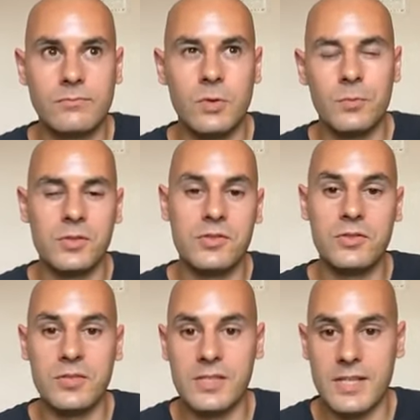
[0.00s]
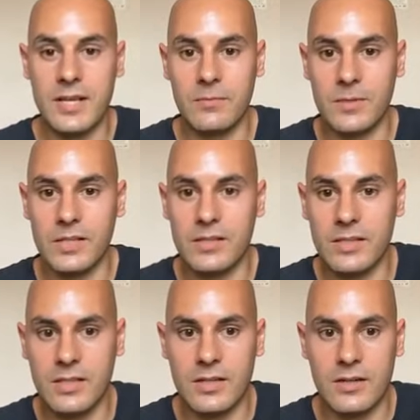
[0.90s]
almost 2 years ahead of me in
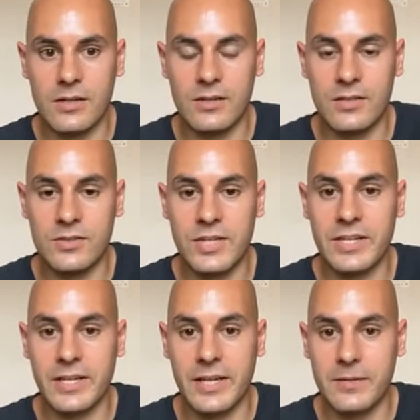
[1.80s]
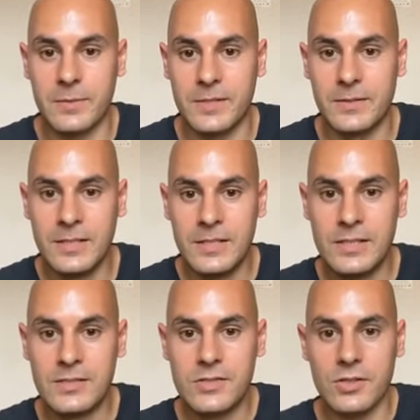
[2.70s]
the Czech Academy.
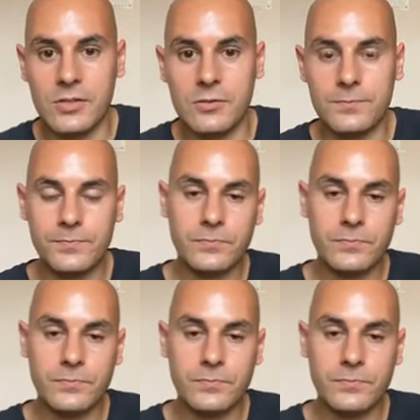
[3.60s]
So